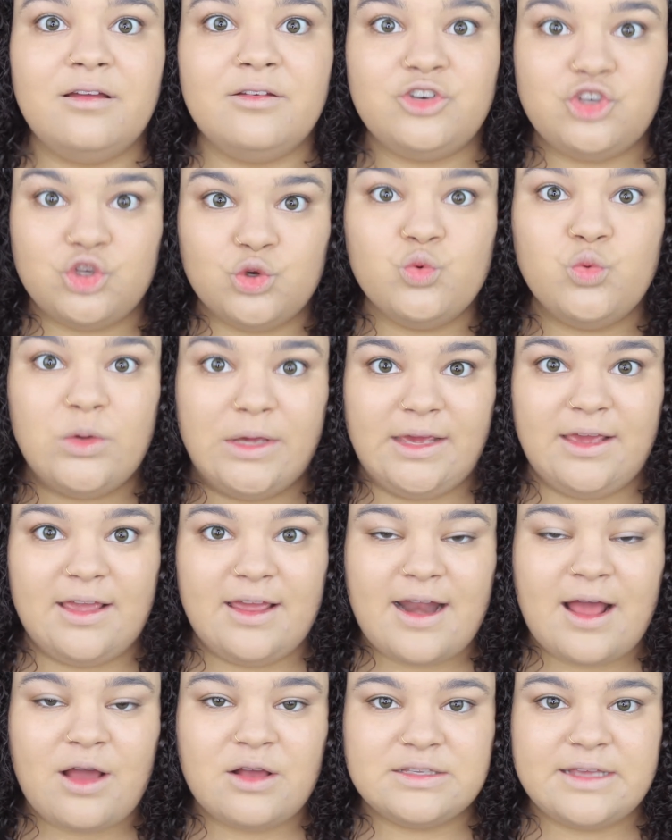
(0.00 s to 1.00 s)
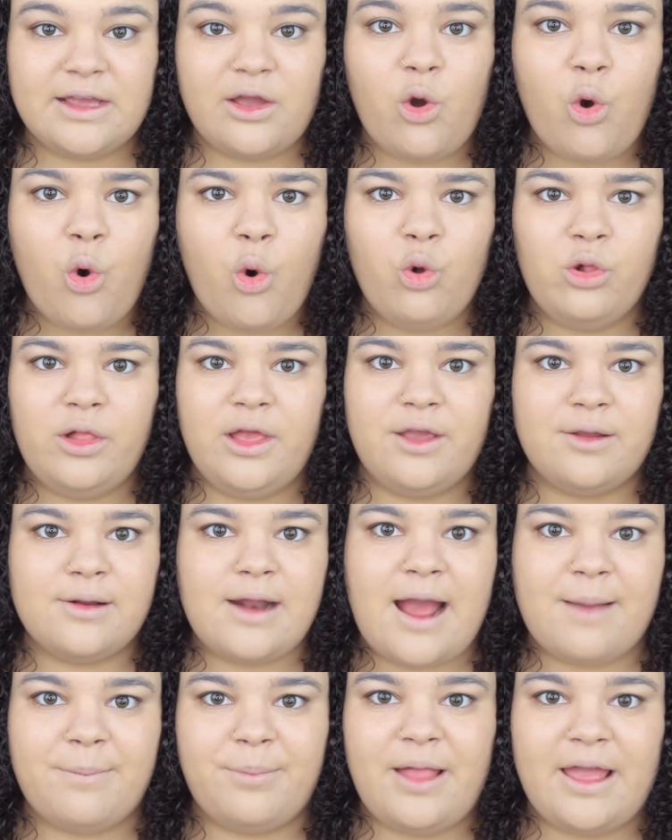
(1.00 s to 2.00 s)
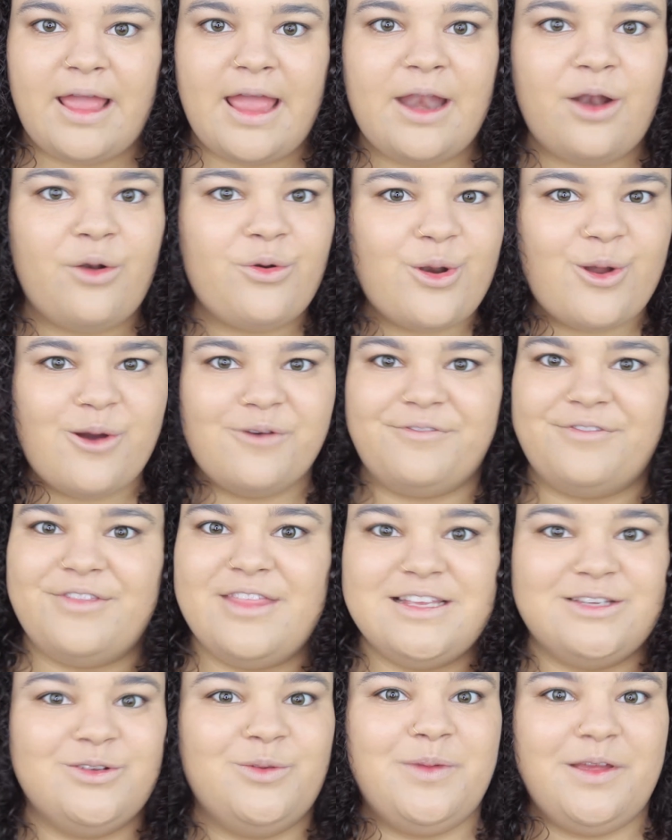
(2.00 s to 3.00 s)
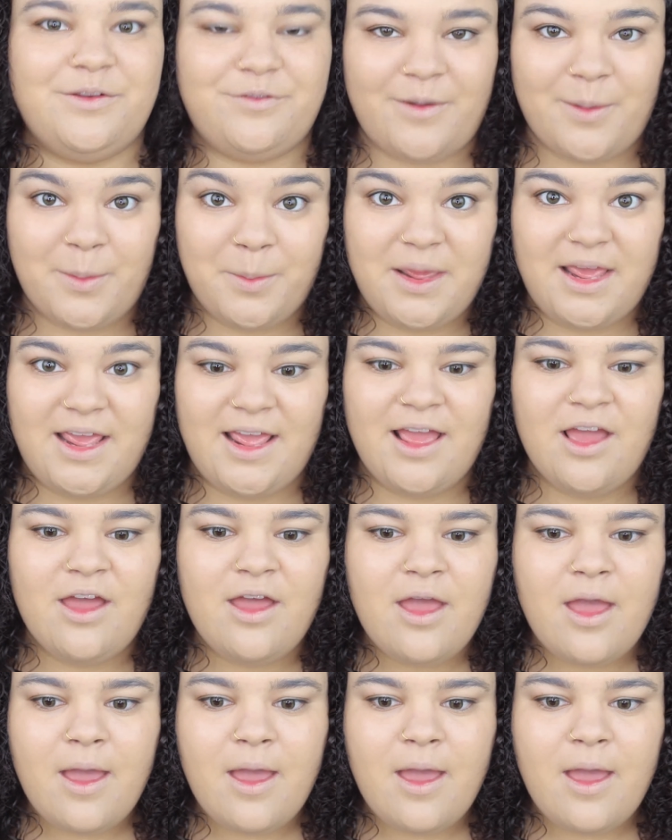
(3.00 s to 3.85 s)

dewy, and I was like, holy crap, like I don't know if this will be for me.